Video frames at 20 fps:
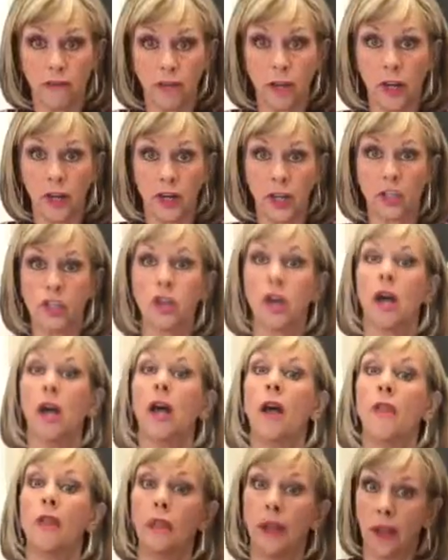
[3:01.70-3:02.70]
footage,
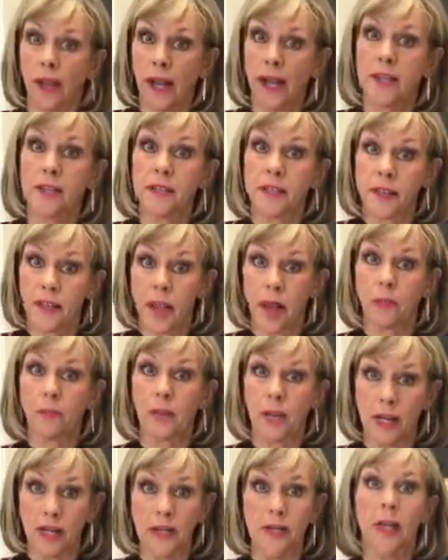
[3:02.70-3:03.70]
the less the
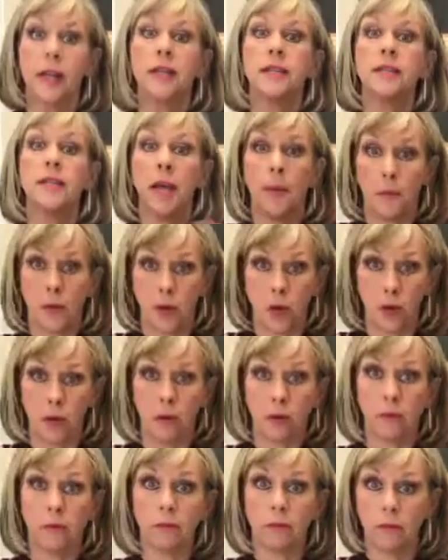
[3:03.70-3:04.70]
updates.
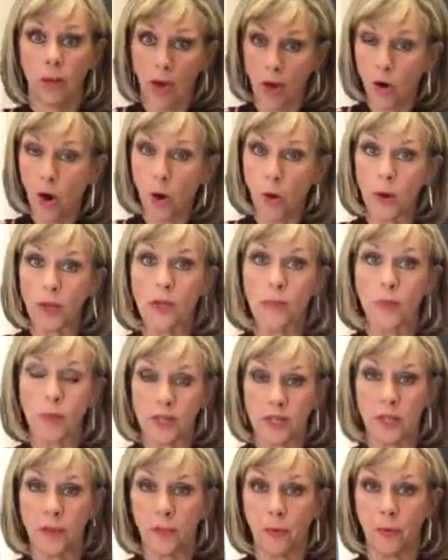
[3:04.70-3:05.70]
Typical. Not always,
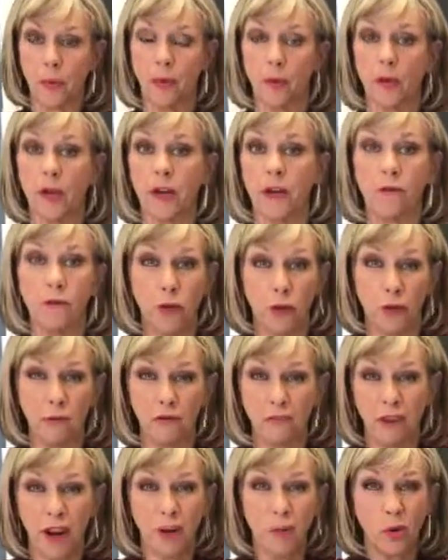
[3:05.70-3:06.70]
but typical. And if you can
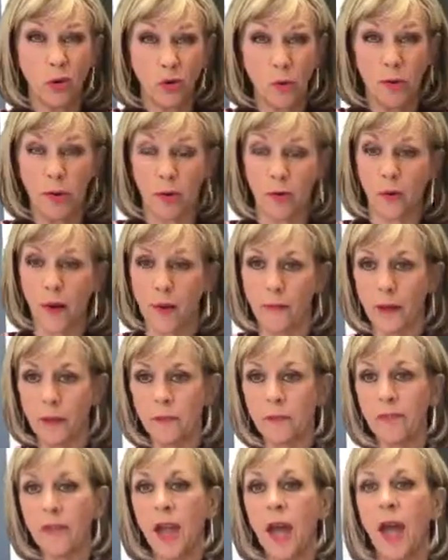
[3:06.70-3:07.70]
find one, you better grab it.
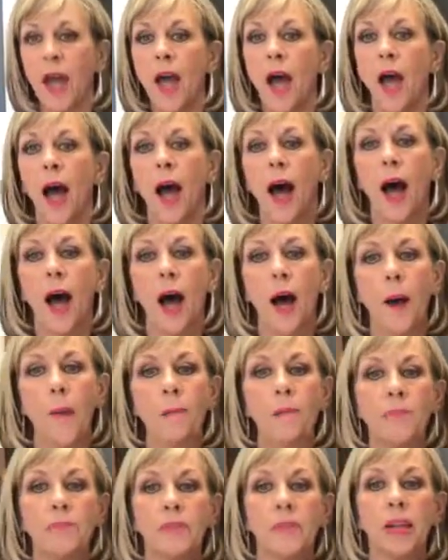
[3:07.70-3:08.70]

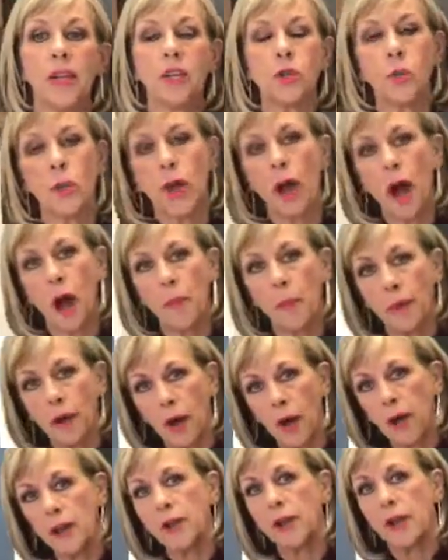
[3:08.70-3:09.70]
As we hop
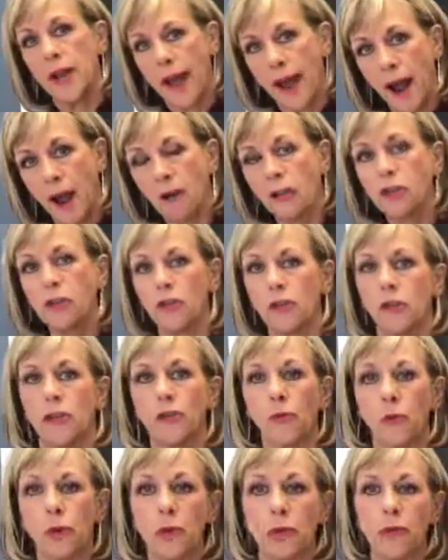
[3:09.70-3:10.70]
on now to the
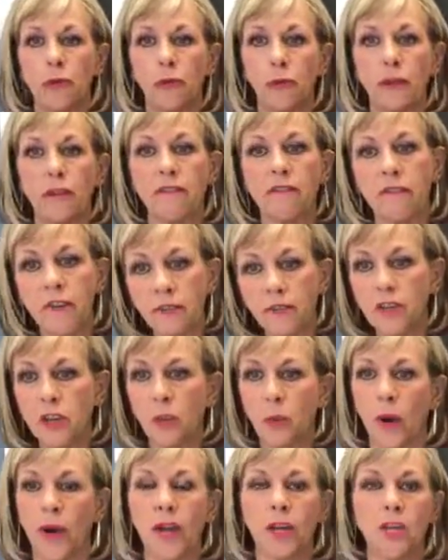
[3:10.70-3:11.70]
3 to 350
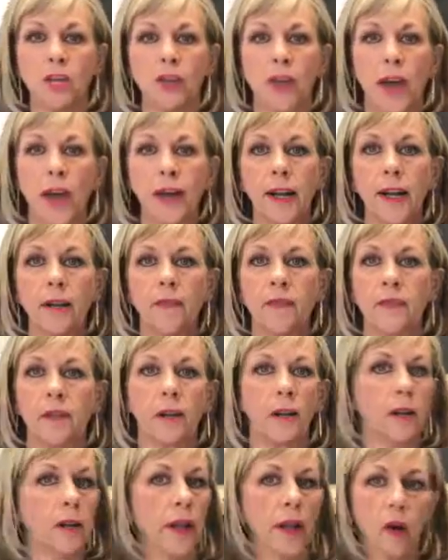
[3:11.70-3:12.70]
range,
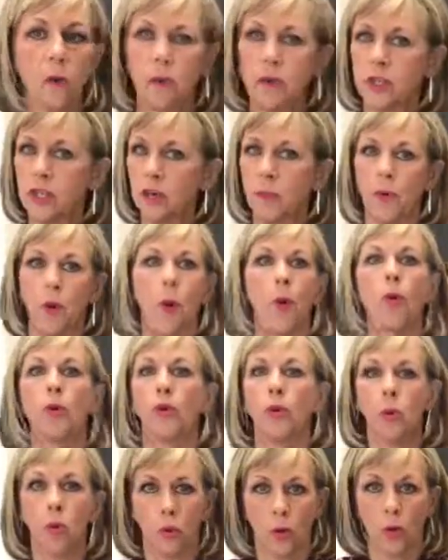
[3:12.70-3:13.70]
that opens up a whole
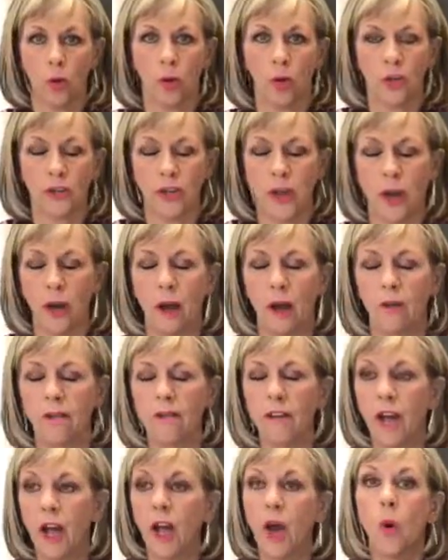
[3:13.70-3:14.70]
new world
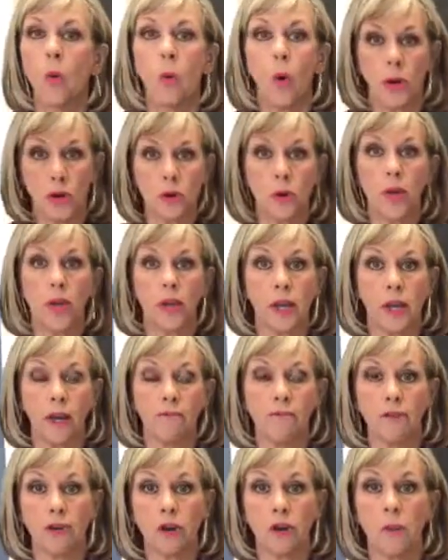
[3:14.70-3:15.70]
of what you can
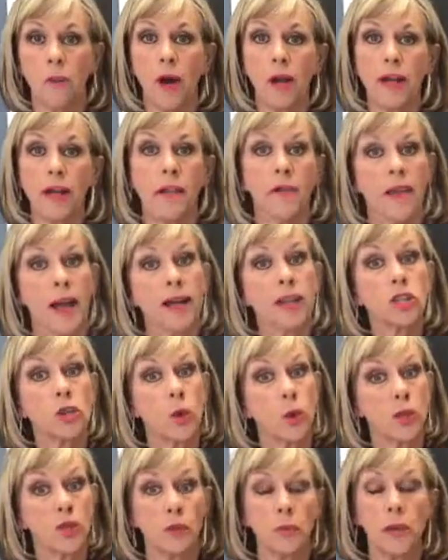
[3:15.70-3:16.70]
get for your money, and that's
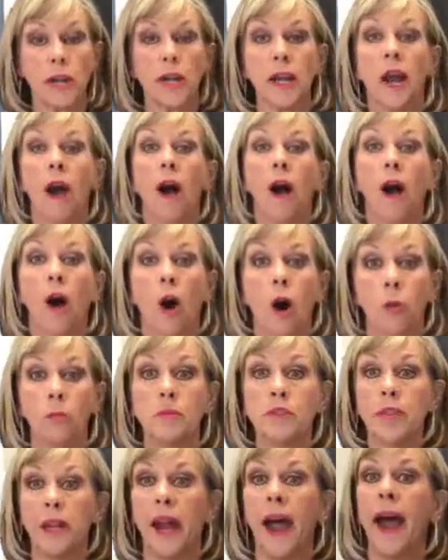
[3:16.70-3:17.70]
going to be
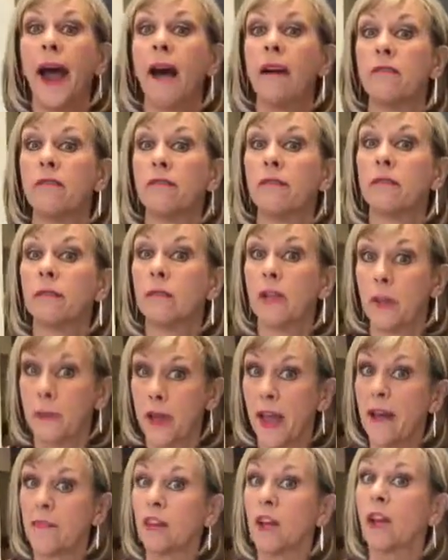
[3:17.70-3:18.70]
homes that they may
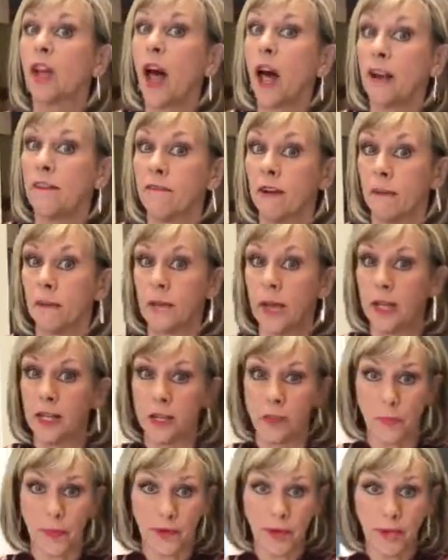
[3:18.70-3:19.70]
have a lot of
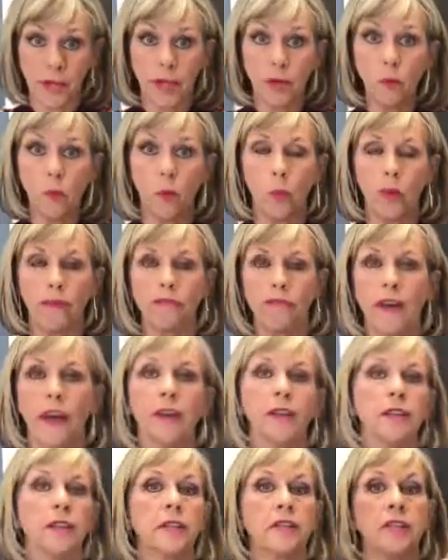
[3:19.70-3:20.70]
updates. But again, what we
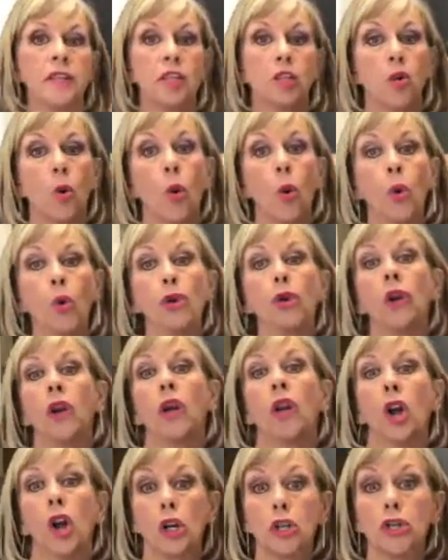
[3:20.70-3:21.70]
found is these older,
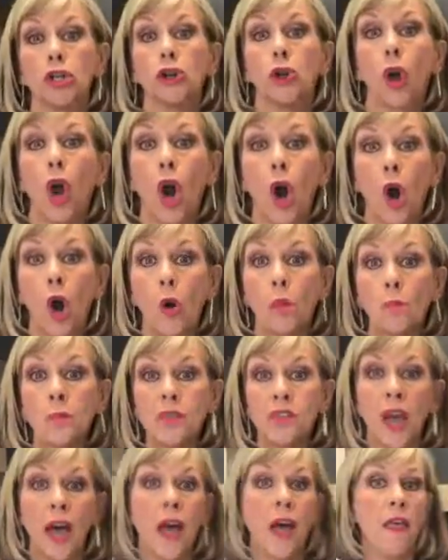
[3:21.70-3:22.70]
larger
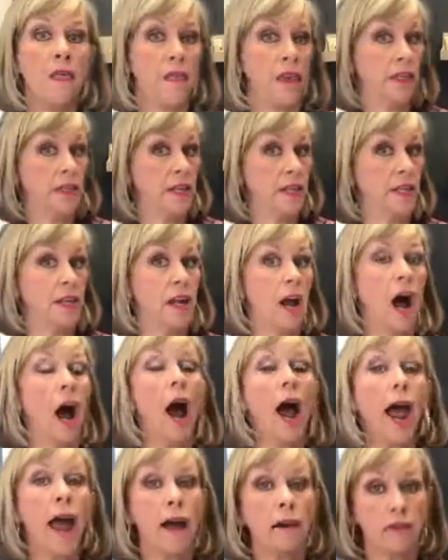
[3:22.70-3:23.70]
homes that did
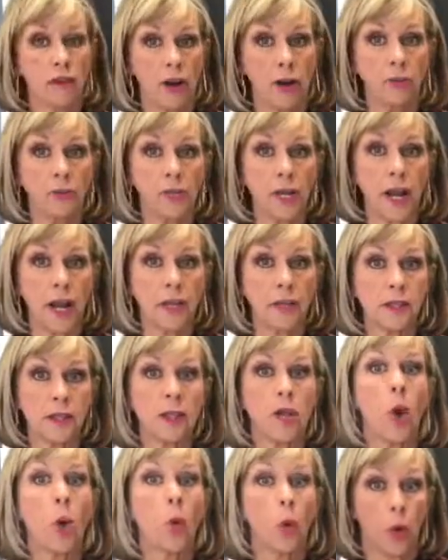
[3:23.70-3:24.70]
not have
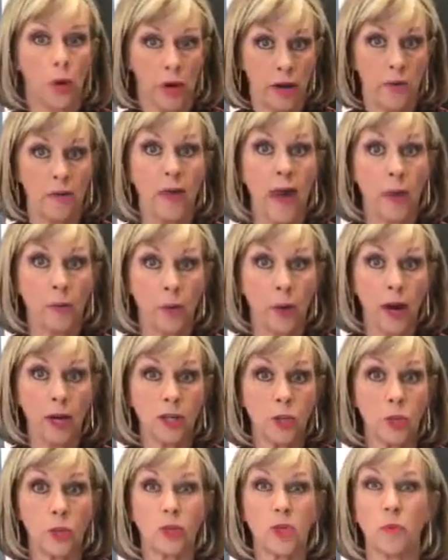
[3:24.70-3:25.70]
updates were in that
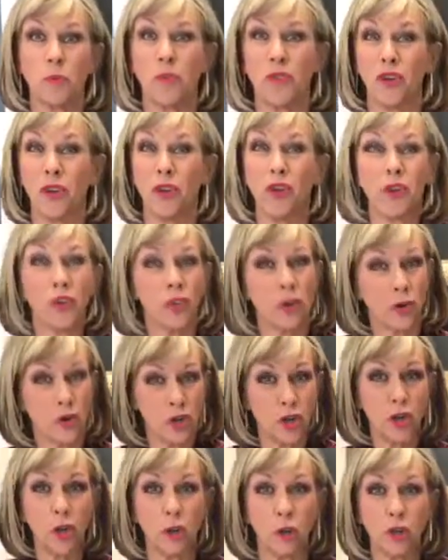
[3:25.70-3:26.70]
price range, but they're
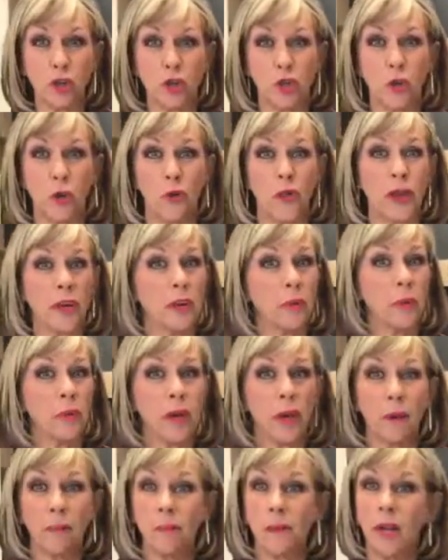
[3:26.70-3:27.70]
huge. They can
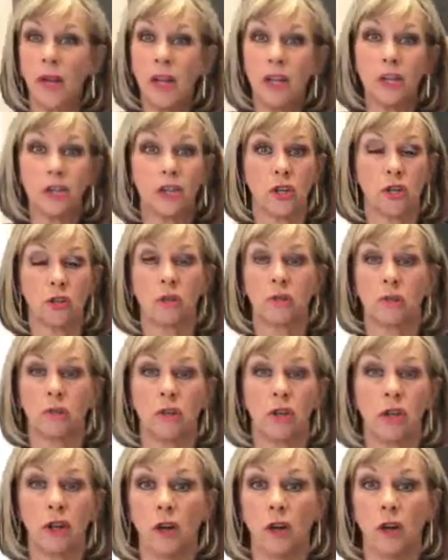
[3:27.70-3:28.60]
be up to